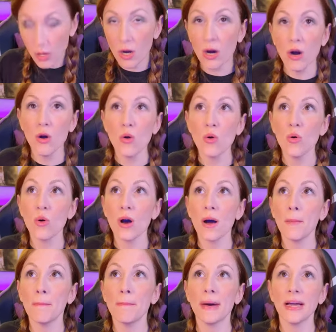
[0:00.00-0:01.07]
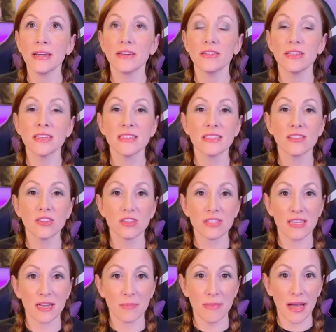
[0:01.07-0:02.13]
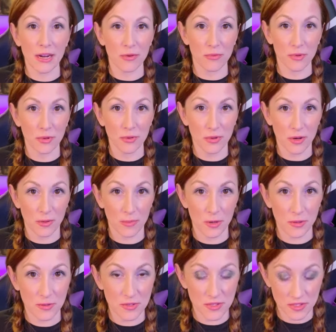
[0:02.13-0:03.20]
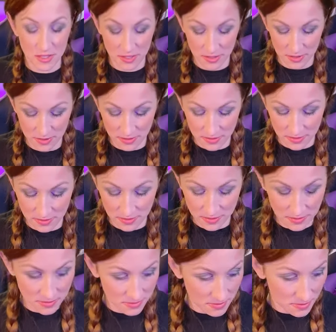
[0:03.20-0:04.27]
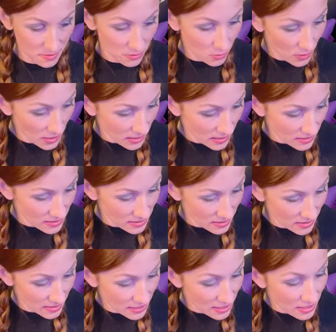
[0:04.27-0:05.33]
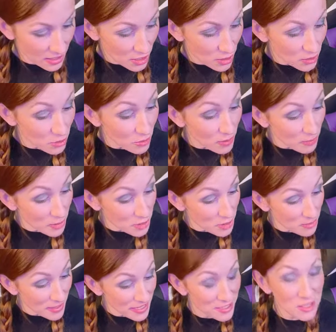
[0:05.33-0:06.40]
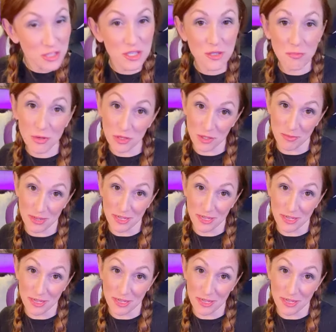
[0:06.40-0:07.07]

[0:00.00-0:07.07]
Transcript: oh my, this looks like a macaroon almost. What? Quit pushing my, she's pushing my,